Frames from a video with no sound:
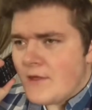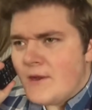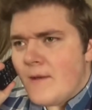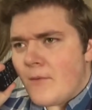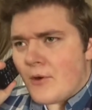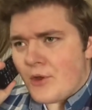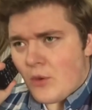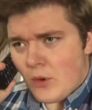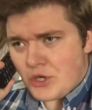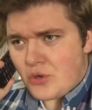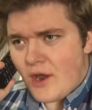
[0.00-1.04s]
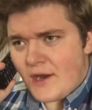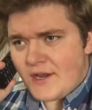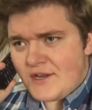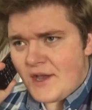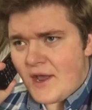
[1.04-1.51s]
The number you are
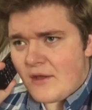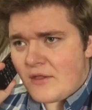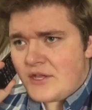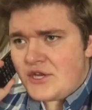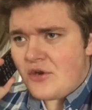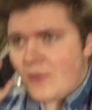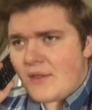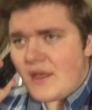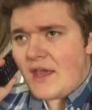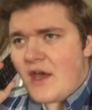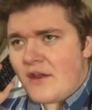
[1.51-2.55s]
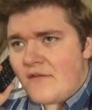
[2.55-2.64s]
trying to dial is currently